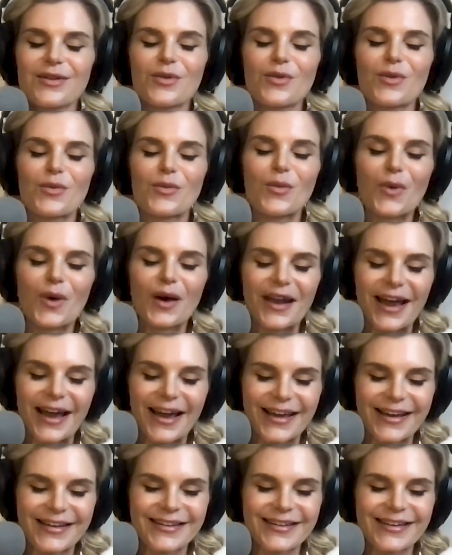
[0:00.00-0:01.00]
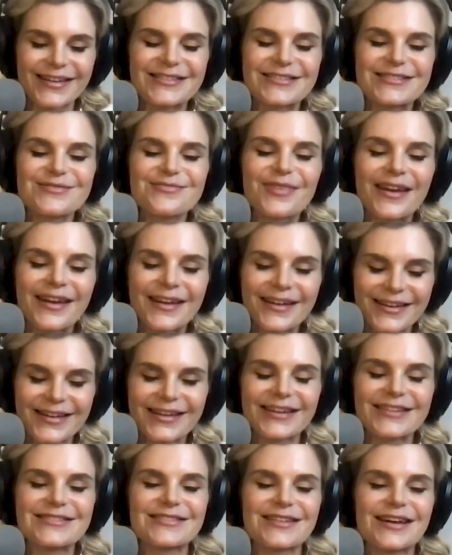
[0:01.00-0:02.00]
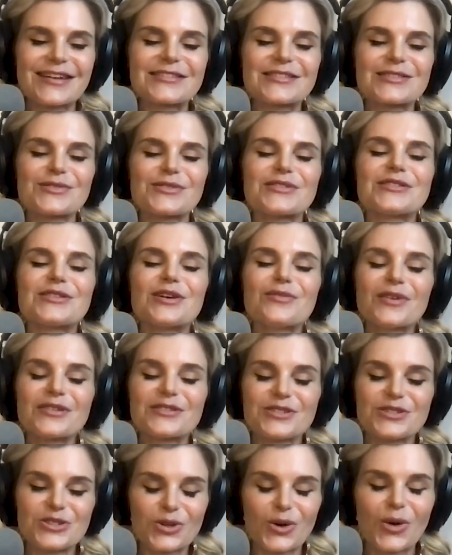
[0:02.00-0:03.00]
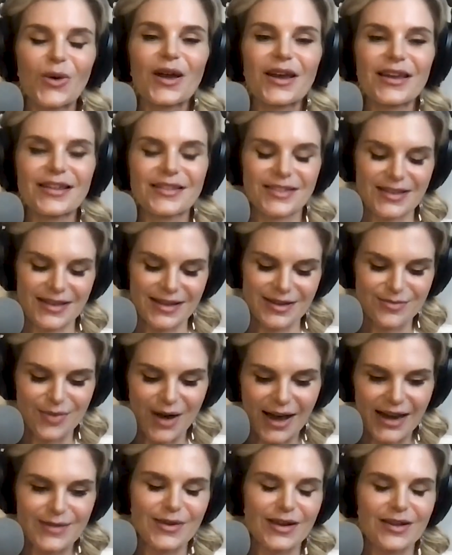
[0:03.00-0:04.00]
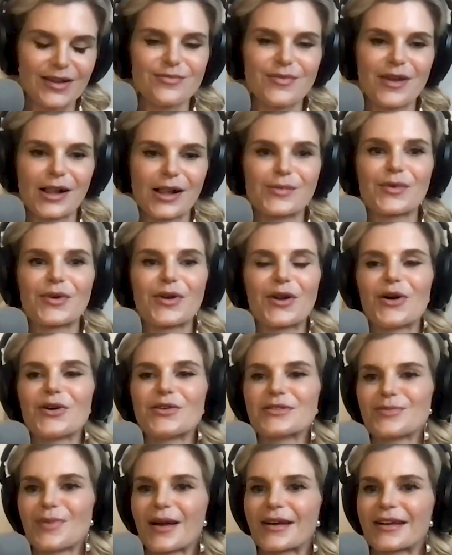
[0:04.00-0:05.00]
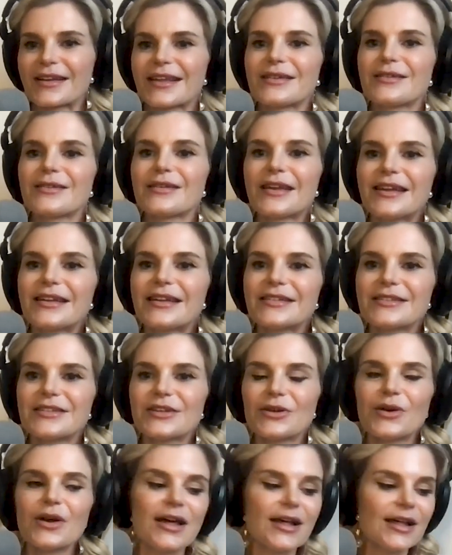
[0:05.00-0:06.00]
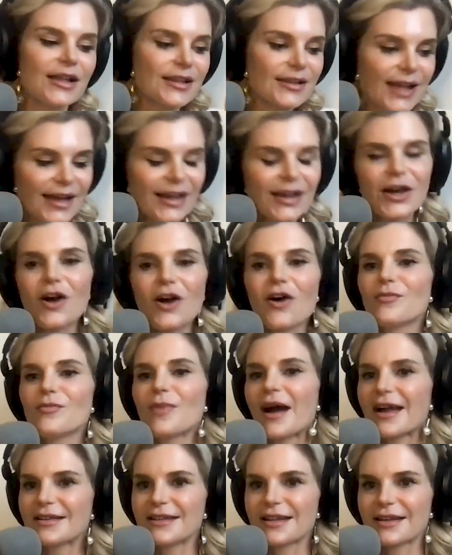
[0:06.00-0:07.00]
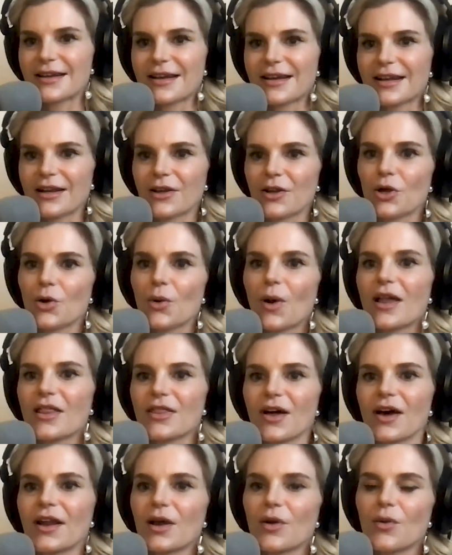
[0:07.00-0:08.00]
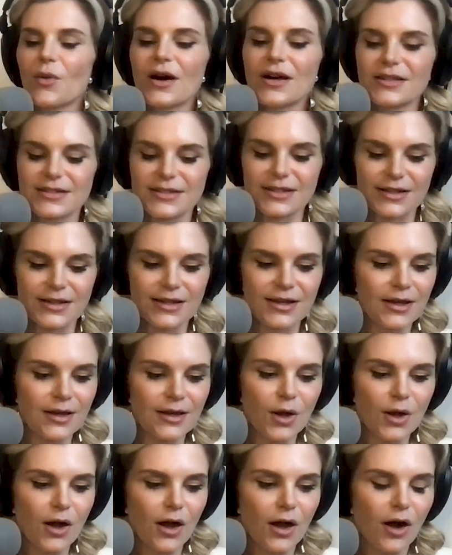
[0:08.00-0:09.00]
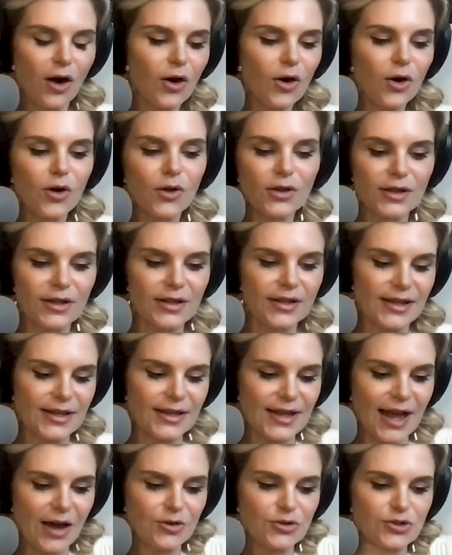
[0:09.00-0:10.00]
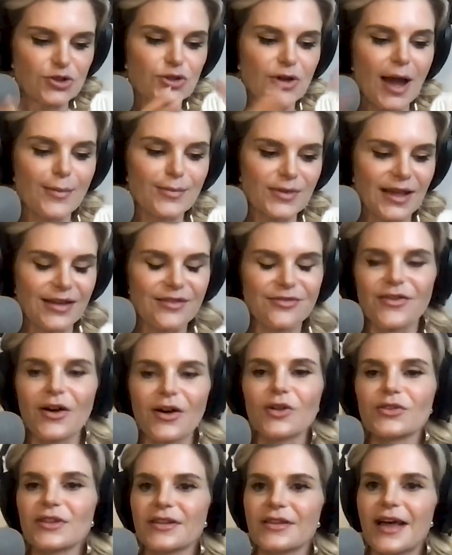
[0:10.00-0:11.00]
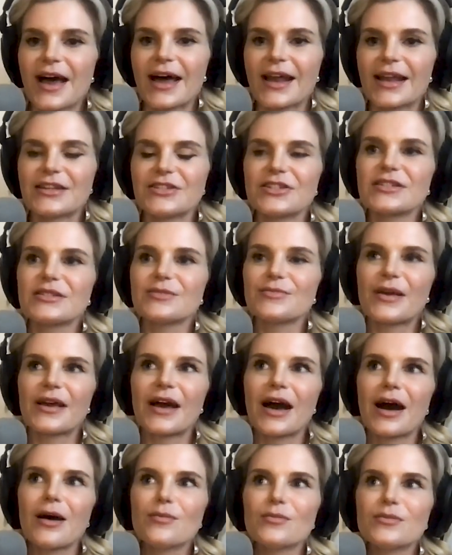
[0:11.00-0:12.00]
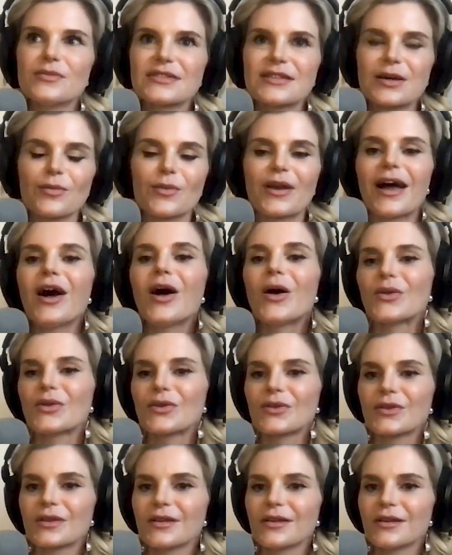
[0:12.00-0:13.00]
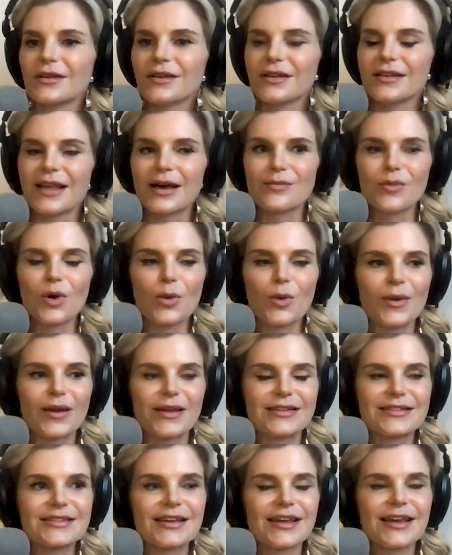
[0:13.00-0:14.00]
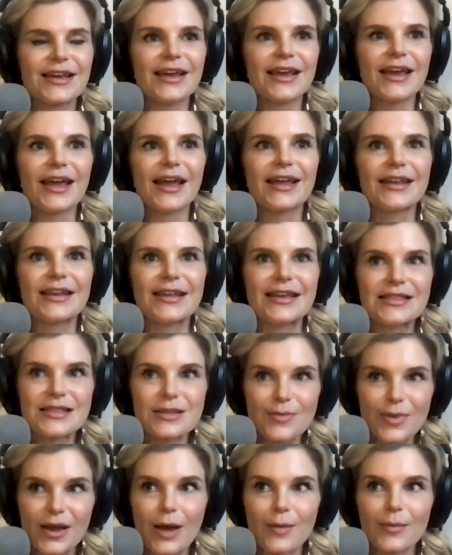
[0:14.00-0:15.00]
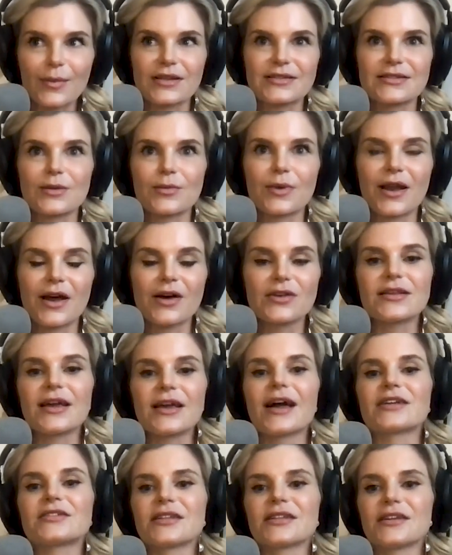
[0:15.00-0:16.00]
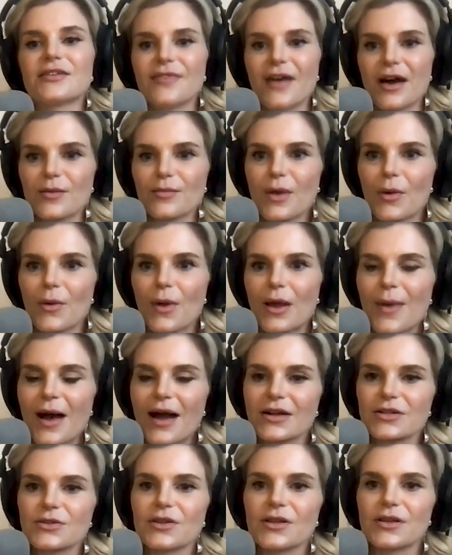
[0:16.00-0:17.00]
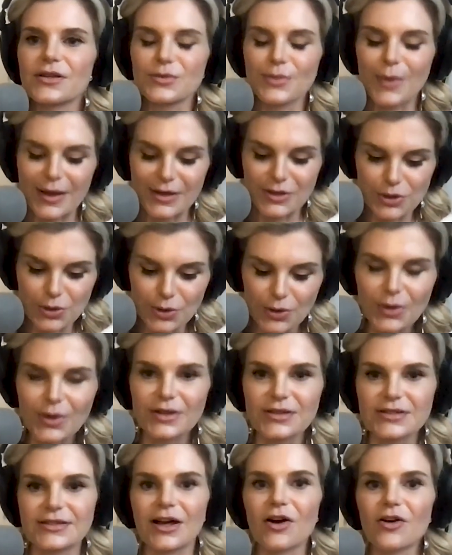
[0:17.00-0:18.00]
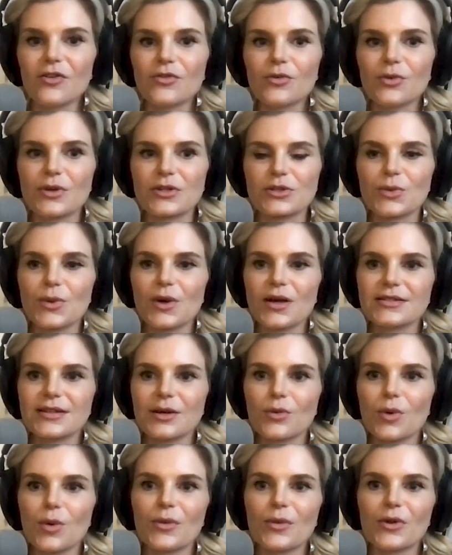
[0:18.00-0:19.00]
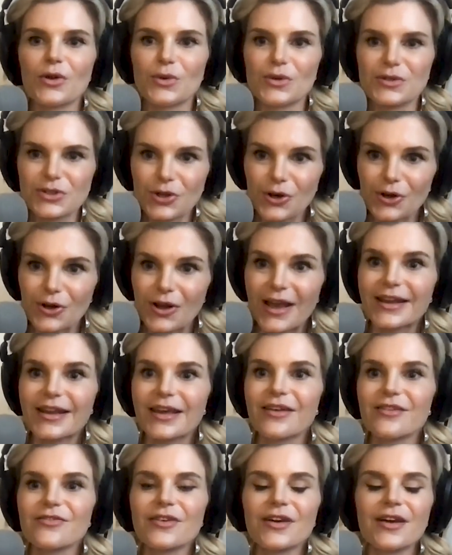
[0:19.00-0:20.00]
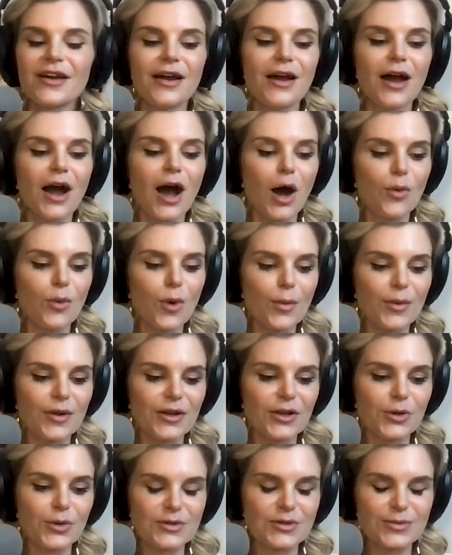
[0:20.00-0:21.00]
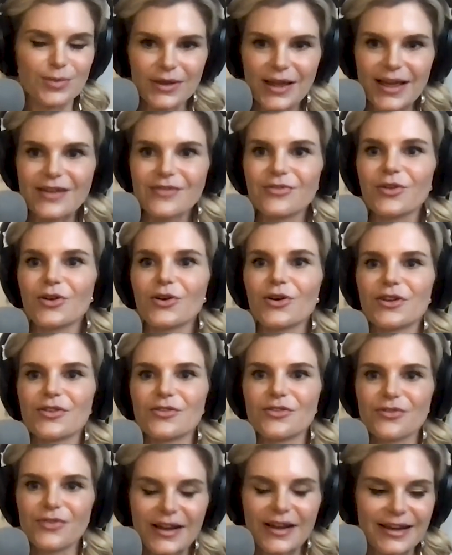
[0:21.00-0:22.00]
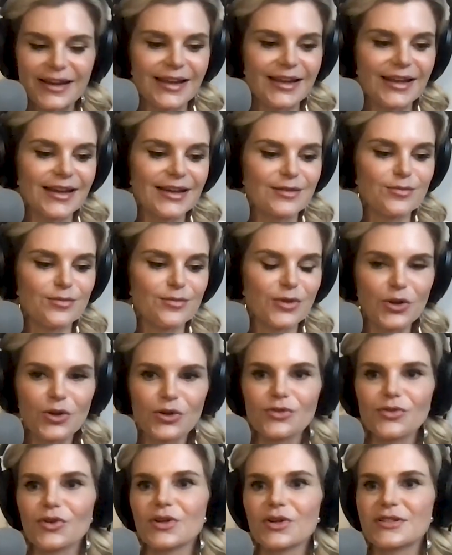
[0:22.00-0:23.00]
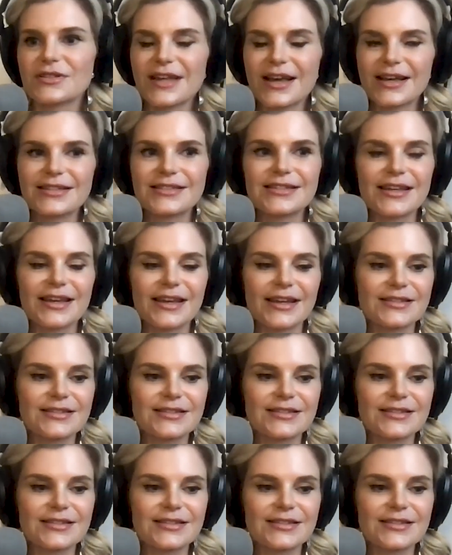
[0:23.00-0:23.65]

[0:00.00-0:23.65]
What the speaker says: And what I experienced, not just with so much joy, the embodiment of Marilyn Monroe is pregnant, like getting to let go of my identity and who I thought I was, and how trapped I felt in that, and just become someone else in that moment. And in the becoming of someone else, I actually found my way back to my truer self, which was a woman who was creative, a woman who was playful and funny and beautiful and sexy.